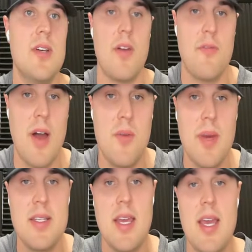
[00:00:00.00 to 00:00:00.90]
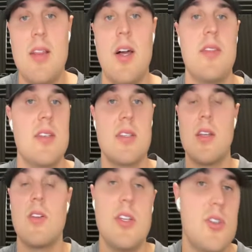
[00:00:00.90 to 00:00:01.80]
So I found my tagline. This
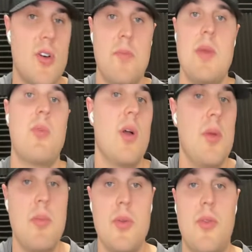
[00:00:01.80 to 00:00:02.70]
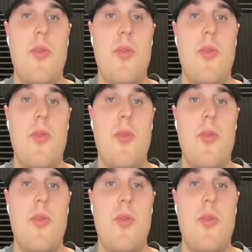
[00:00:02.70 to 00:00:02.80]
literally took me probably about